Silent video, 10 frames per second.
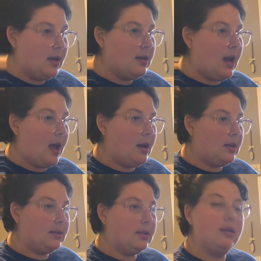
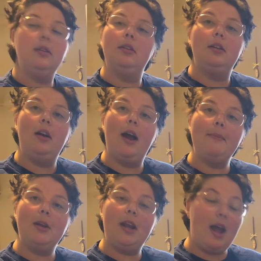Next,
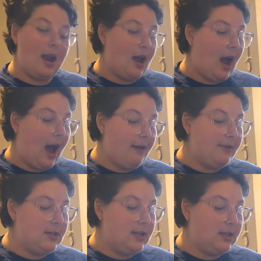I'm gonna add half a
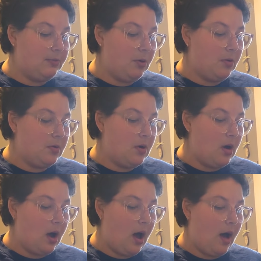teaspoon
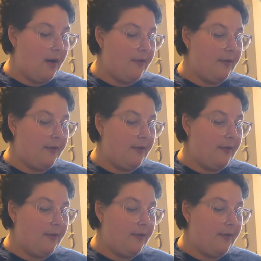of